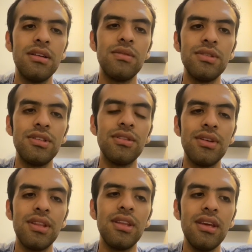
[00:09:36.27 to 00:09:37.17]
We
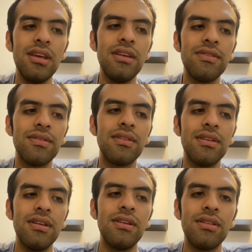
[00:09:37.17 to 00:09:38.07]
Shidori this,
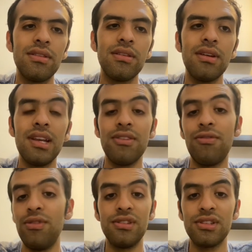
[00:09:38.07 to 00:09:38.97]
get a
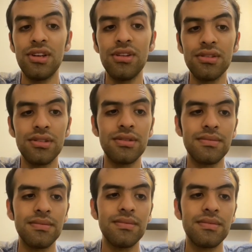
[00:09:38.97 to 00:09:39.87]
free search.
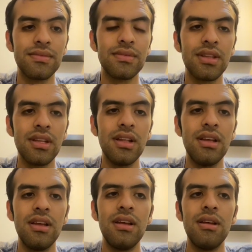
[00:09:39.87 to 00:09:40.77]

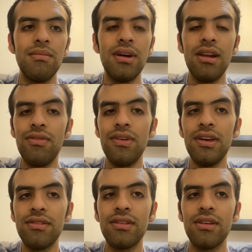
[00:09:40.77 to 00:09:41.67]
Battle
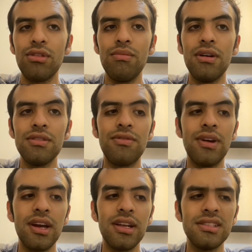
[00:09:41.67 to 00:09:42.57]
phase to bounce
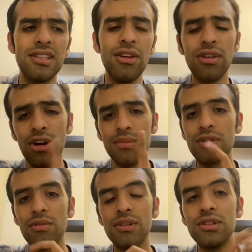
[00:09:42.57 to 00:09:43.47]
Fragrant. The other
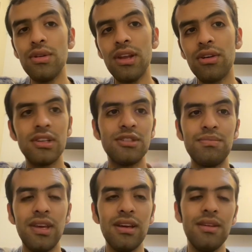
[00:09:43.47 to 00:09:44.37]
option was Unicorn
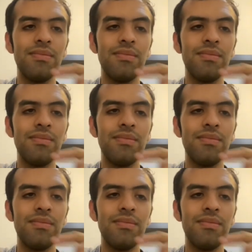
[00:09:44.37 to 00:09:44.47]
Spin,